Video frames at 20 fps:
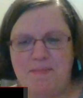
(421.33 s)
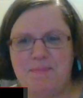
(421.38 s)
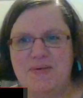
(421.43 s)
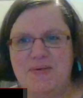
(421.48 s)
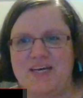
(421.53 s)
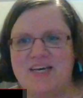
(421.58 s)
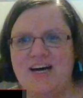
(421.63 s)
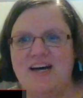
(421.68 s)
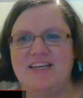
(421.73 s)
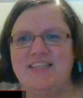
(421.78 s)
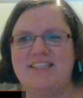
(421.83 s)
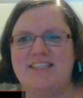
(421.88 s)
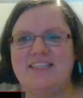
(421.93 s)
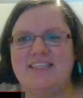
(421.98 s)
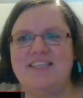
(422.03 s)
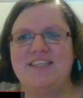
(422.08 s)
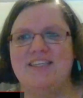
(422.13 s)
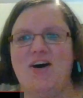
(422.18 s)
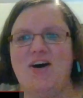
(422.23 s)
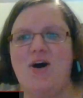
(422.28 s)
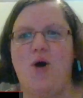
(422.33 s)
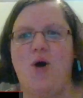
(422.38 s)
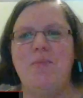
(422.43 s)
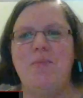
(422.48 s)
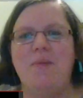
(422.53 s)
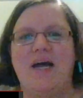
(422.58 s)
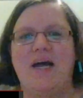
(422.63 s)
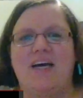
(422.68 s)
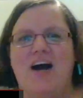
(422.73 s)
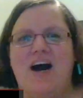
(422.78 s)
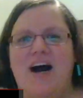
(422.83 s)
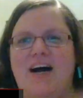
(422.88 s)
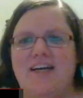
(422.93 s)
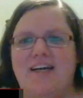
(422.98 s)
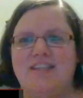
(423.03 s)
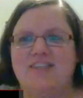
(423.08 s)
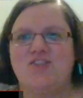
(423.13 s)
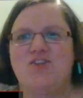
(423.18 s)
Because, oh my god,